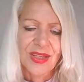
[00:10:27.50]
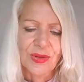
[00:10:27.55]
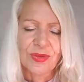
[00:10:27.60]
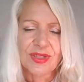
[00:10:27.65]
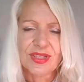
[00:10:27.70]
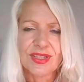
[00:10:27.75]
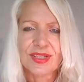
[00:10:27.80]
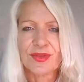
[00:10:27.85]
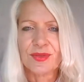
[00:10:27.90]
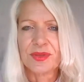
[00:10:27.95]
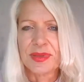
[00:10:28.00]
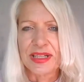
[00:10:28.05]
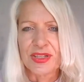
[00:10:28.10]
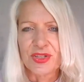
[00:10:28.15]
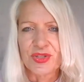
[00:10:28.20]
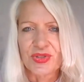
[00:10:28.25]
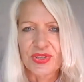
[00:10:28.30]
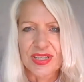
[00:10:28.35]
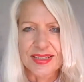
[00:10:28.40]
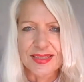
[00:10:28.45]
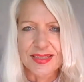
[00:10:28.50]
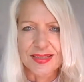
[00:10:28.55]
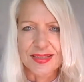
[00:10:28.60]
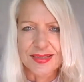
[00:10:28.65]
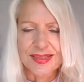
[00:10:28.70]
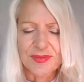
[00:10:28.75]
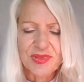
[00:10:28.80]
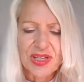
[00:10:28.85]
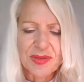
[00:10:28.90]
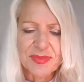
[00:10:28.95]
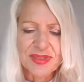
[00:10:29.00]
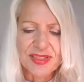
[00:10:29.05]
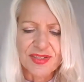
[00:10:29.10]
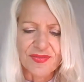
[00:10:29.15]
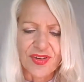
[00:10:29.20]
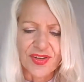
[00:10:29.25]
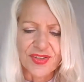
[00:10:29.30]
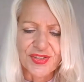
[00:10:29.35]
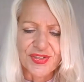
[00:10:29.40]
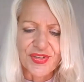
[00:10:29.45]
which is all about trust. And sometimes
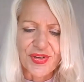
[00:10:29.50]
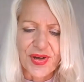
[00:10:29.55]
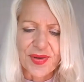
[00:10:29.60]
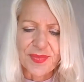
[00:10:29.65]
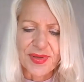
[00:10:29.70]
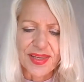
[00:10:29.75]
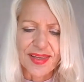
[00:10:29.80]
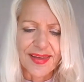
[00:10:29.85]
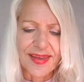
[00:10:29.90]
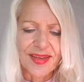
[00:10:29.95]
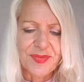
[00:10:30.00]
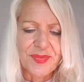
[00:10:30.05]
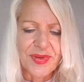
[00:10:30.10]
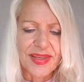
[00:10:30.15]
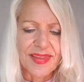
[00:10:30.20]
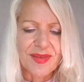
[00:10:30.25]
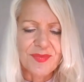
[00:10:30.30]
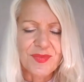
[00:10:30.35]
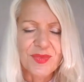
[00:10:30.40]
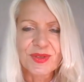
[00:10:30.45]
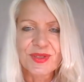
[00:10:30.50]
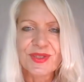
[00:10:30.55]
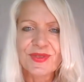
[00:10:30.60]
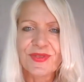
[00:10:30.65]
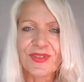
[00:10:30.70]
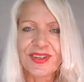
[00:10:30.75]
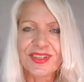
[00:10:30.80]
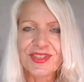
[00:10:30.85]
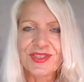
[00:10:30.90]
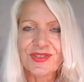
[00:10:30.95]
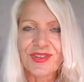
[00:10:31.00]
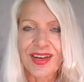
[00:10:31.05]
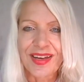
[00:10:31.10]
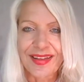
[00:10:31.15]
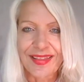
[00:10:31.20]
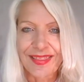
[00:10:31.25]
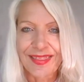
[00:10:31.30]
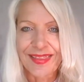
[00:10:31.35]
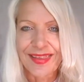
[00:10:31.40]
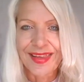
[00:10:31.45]
divine timing can be the most
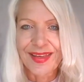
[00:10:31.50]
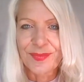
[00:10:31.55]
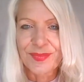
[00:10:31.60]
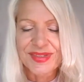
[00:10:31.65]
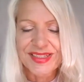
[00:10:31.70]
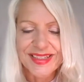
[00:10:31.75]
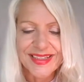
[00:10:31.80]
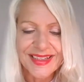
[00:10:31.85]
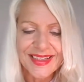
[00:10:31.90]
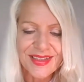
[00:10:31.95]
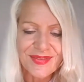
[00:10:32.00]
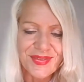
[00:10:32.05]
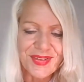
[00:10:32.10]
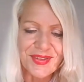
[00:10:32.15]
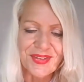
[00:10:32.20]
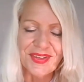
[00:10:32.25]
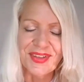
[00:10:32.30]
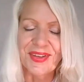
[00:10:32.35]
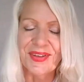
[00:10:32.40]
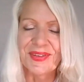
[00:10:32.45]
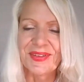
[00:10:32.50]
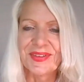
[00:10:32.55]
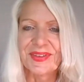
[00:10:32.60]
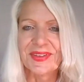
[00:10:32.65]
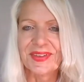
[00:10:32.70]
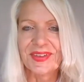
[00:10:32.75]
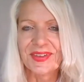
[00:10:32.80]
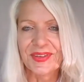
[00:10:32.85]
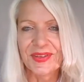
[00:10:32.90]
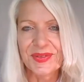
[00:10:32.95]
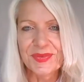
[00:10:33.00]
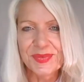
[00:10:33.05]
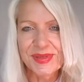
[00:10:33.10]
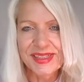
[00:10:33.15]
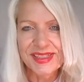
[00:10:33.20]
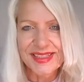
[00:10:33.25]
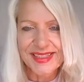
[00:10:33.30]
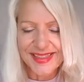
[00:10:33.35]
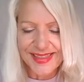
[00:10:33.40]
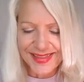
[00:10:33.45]
frustrating thing, particularly if you're a go, go, go
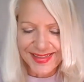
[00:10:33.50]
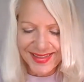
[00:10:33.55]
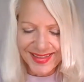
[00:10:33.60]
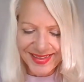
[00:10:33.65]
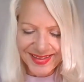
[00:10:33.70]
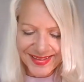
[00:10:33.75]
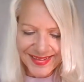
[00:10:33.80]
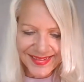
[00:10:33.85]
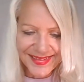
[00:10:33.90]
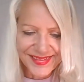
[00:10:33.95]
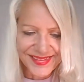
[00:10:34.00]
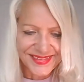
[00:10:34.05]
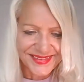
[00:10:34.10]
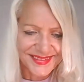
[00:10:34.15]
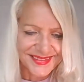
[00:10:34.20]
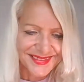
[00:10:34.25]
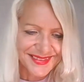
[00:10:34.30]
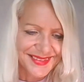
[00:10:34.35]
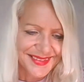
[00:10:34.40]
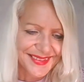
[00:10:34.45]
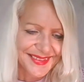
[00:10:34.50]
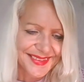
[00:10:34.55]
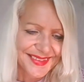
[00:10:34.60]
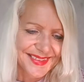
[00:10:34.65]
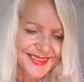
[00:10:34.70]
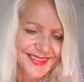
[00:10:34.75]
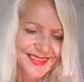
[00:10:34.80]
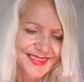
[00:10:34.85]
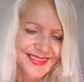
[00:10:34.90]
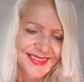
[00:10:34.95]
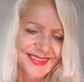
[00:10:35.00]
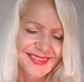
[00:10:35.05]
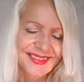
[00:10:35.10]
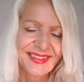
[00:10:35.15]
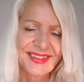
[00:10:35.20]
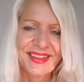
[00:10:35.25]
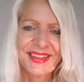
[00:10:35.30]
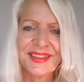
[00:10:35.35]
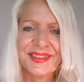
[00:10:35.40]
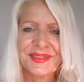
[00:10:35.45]
person. Yeah.
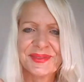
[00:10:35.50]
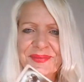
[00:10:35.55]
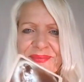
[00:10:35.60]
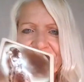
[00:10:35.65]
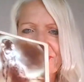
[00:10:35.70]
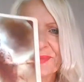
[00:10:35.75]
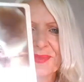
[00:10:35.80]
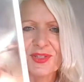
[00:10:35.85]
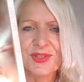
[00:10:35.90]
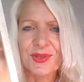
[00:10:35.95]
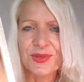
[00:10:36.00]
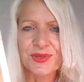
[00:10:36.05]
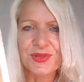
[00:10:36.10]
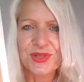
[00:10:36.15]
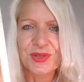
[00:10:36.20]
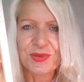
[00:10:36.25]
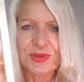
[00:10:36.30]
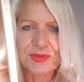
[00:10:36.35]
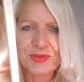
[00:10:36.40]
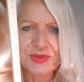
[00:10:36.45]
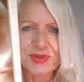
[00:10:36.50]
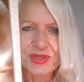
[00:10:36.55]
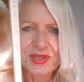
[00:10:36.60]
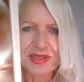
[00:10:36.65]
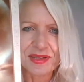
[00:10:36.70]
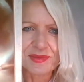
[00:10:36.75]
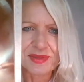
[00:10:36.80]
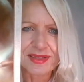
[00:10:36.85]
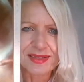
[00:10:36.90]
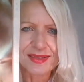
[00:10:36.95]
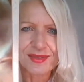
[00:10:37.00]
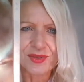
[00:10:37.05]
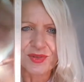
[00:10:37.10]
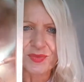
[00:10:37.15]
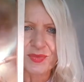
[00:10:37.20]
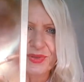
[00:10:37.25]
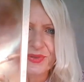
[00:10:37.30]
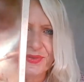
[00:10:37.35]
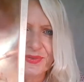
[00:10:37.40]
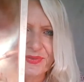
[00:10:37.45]
Um, let me show it to you one more time. It's so
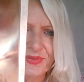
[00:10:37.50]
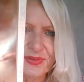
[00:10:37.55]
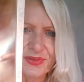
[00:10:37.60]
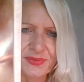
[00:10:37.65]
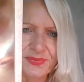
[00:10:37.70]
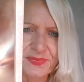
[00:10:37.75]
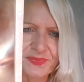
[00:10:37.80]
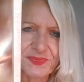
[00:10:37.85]
beautiful.